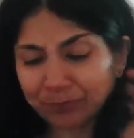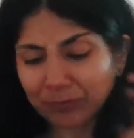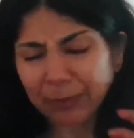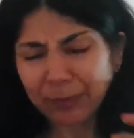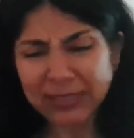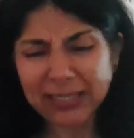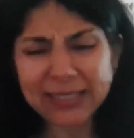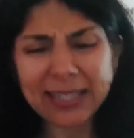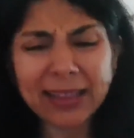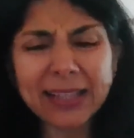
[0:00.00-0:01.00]
princely state, in
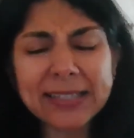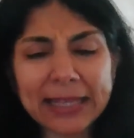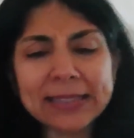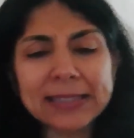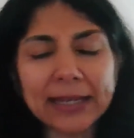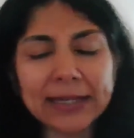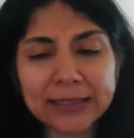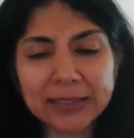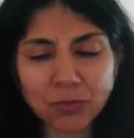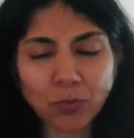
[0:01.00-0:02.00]
the sense that it's
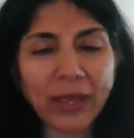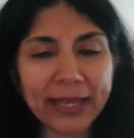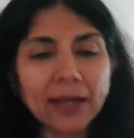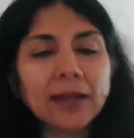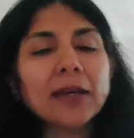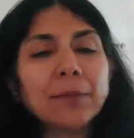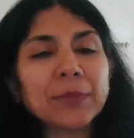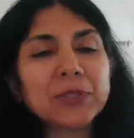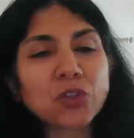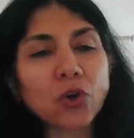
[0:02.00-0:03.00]
where
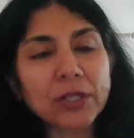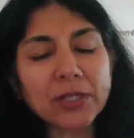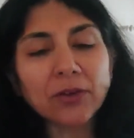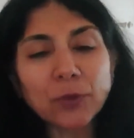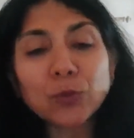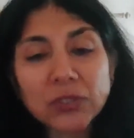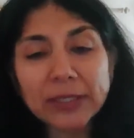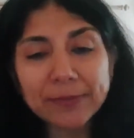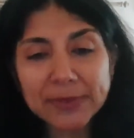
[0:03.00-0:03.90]
majority of the Muslims